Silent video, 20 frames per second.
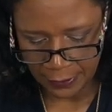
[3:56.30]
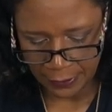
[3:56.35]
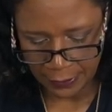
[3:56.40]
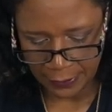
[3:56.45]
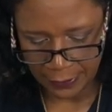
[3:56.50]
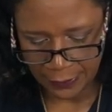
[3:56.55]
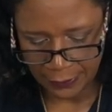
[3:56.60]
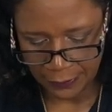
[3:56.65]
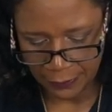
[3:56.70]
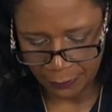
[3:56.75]

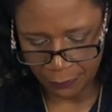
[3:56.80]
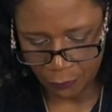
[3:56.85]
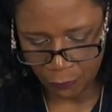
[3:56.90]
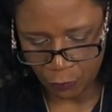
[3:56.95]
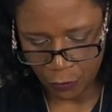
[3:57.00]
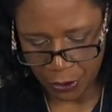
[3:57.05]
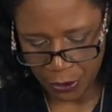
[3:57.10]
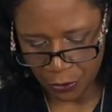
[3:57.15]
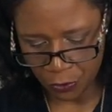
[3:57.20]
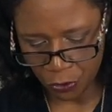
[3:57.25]
and this is
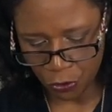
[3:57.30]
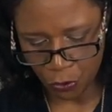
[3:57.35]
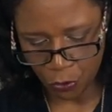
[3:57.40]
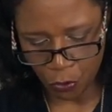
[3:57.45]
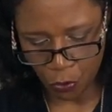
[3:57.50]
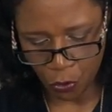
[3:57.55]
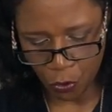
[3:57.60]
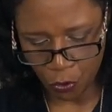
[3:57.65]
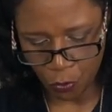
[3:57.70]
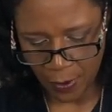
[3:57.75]
where you'll
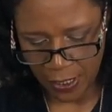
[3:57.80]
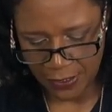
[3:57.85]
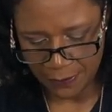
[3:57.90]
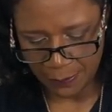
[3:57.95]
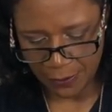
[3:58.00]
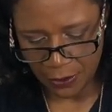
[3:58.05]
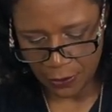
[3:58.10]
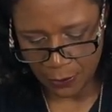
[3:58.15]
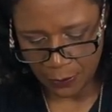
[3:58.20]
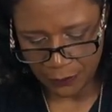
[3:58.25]
always
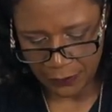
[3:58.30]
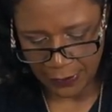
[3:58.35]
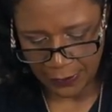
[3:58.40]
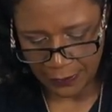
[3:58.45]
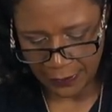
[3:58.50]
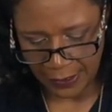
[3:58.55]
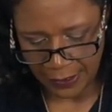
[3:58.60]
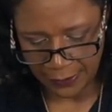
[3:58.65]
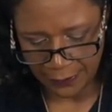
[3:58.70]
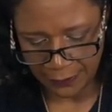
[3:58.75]
be using
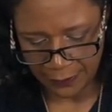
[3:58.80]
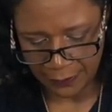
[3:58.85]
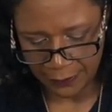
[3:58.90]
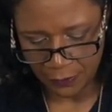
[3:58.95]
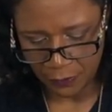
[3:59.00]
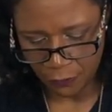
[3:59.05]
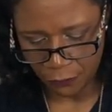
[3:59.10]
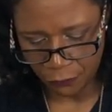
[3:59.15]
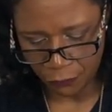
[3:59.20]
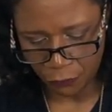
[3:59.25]
this
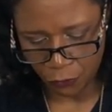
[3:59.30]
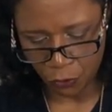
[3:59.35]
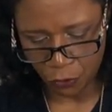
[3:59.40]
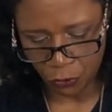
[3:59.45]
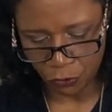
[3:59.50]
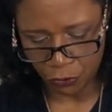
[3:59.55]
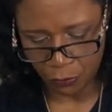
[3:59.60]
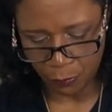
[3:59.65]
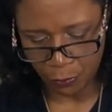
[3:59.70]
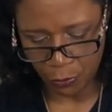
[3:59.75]

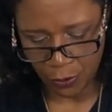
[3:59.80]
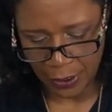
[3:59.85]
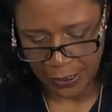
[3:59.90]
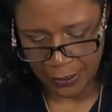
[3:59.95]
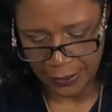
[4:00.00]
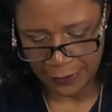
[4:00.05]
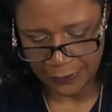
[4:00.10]
to put in a